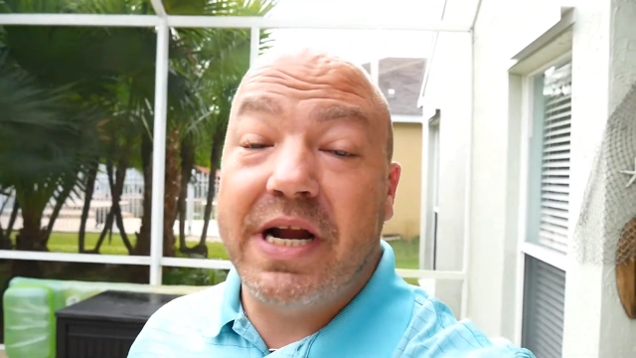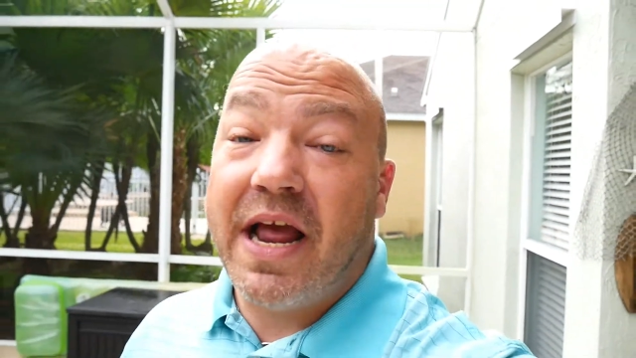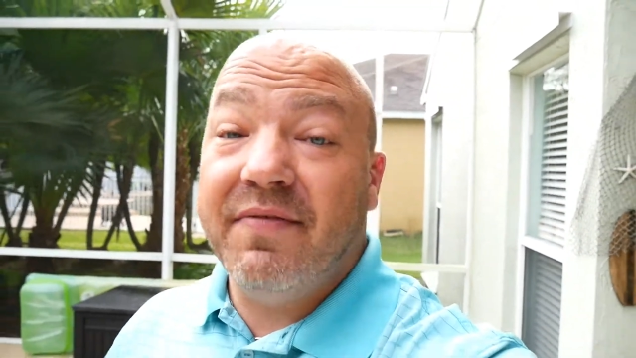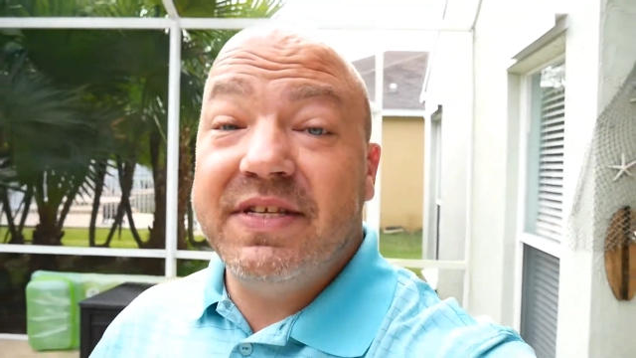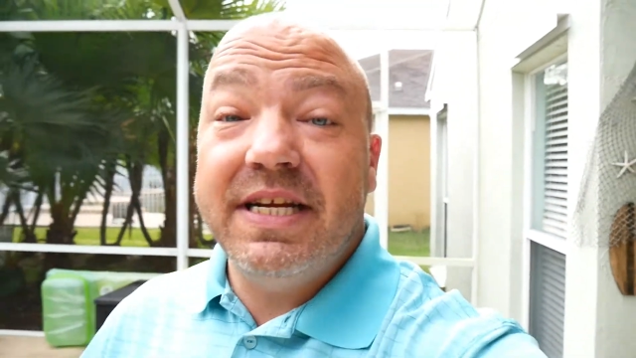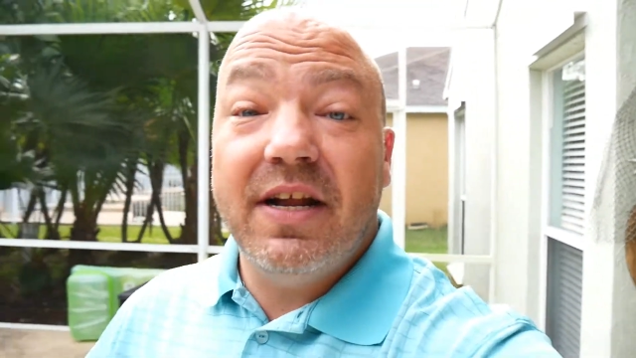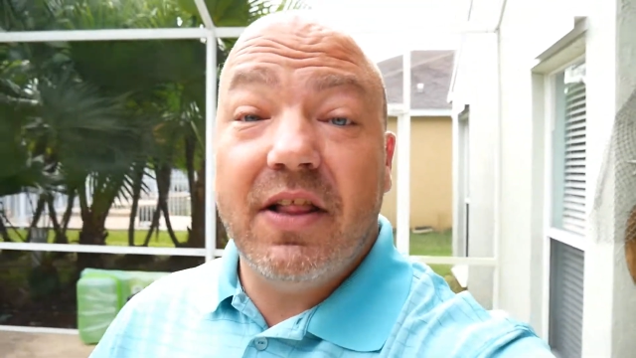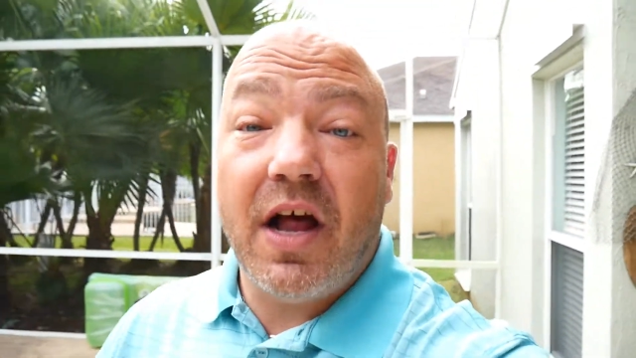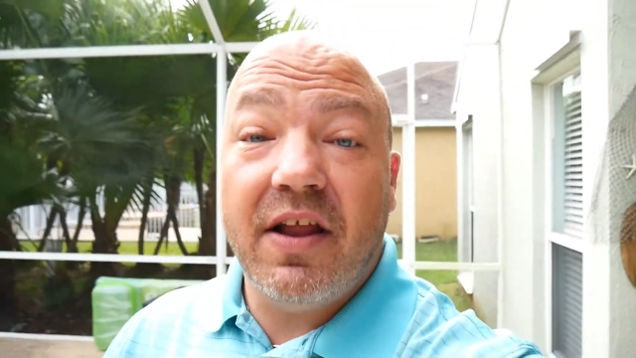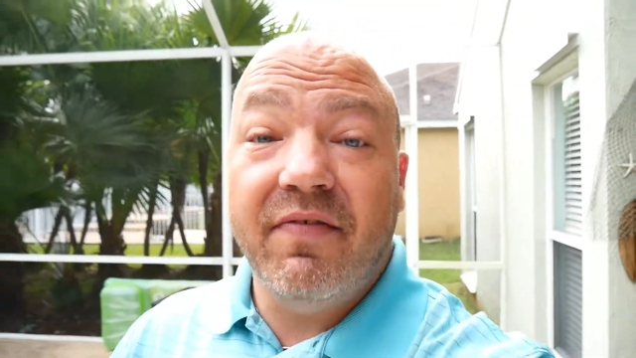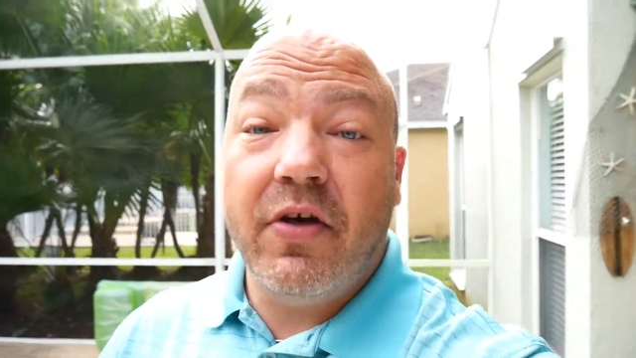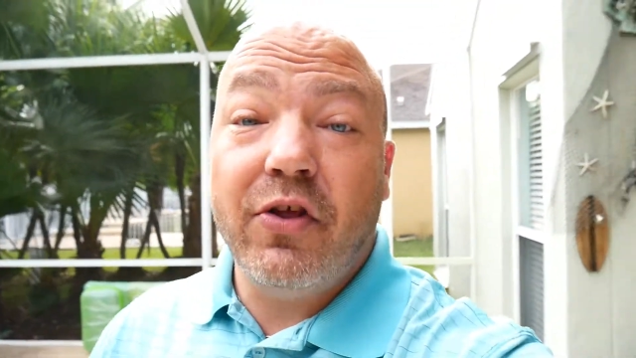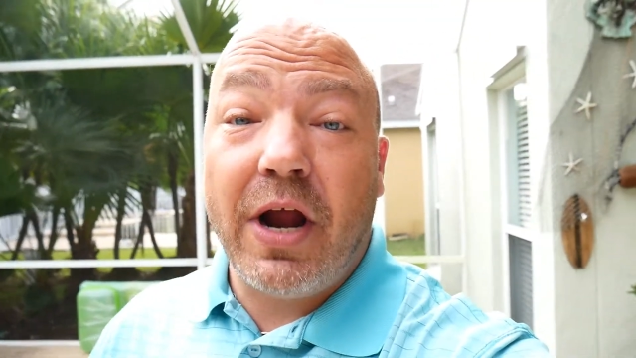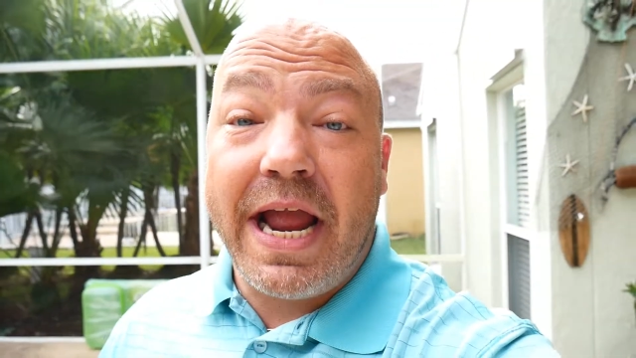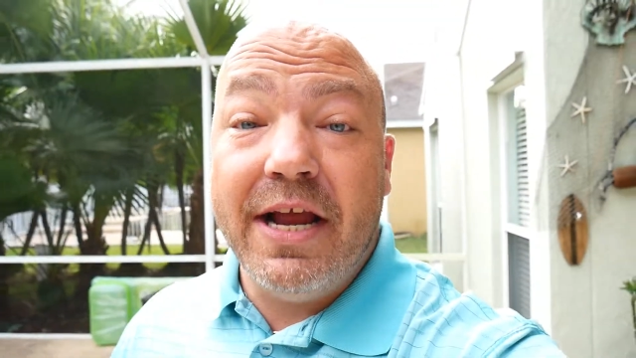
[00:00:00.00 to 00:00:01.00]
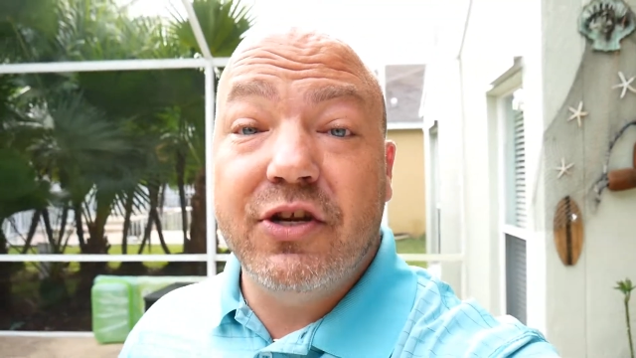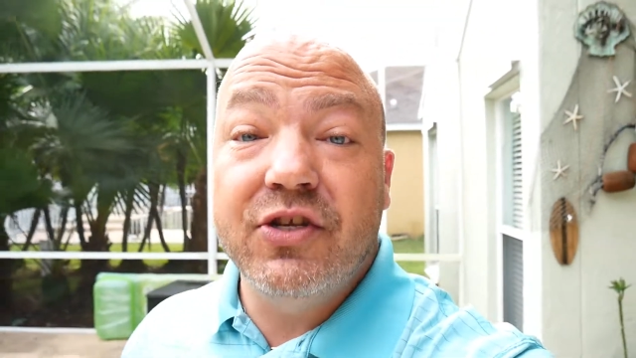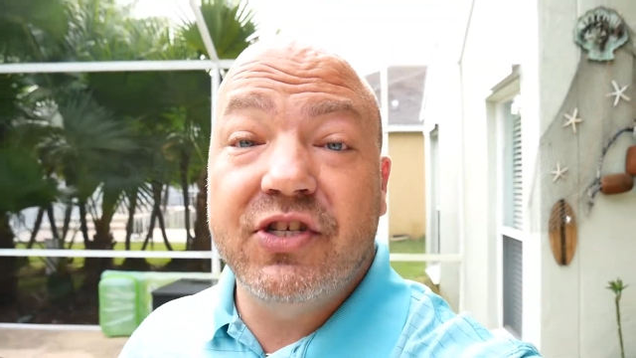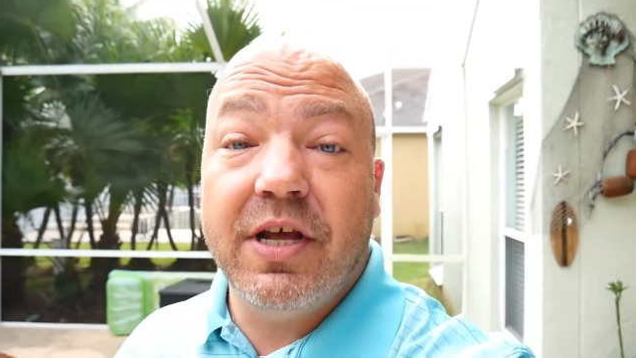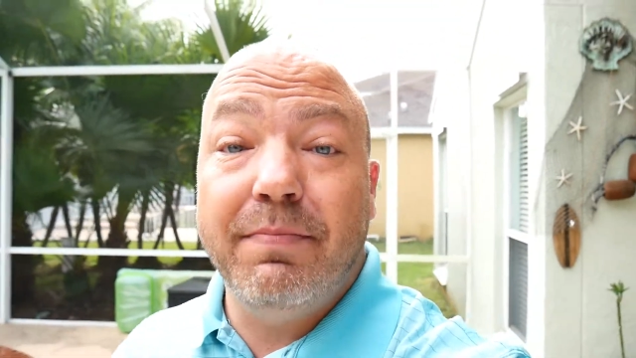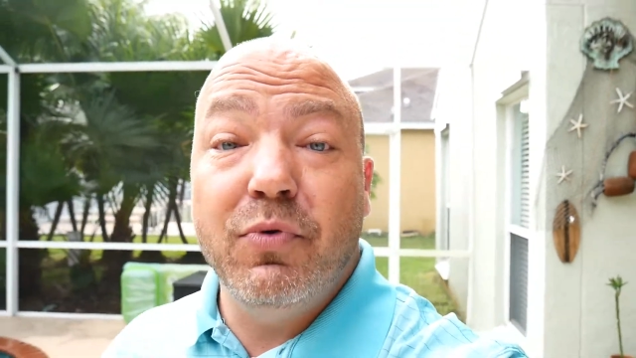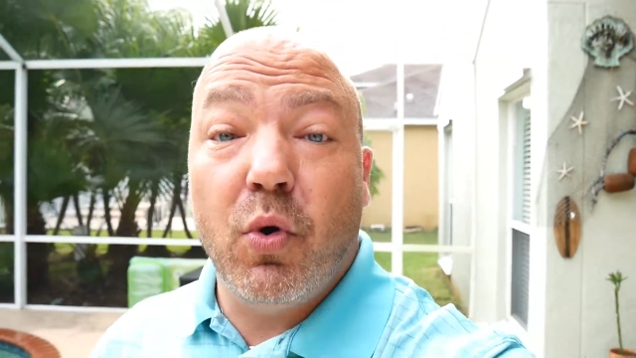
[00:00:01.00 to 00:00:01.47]
and I've seen a lot of other
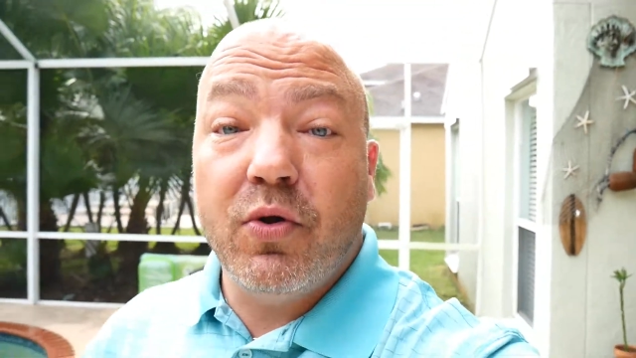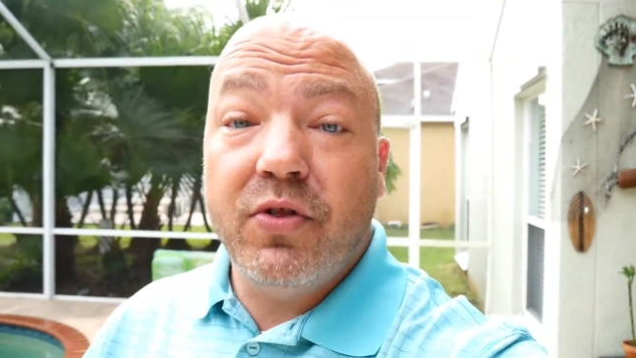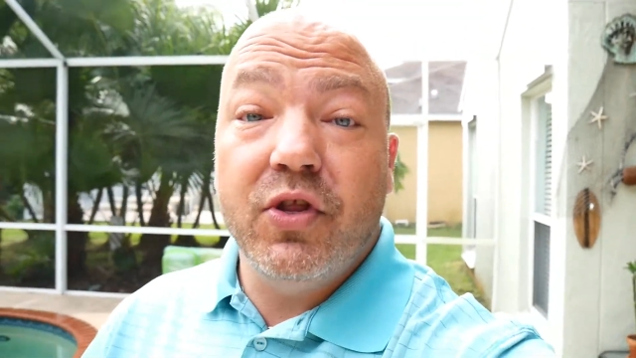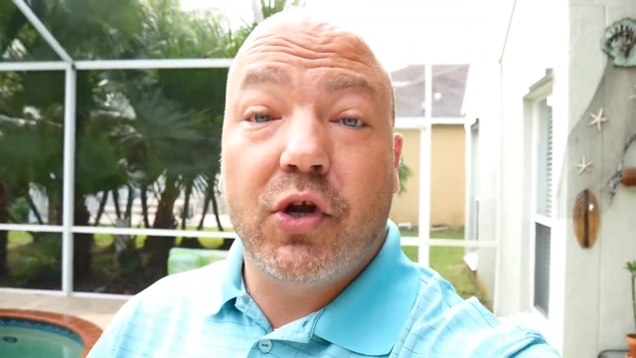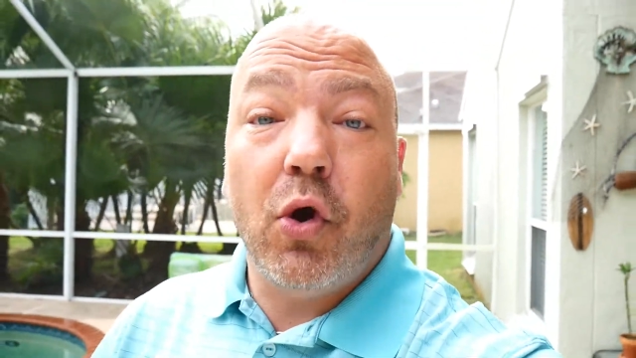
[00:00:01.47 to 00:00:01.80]
agents up north in the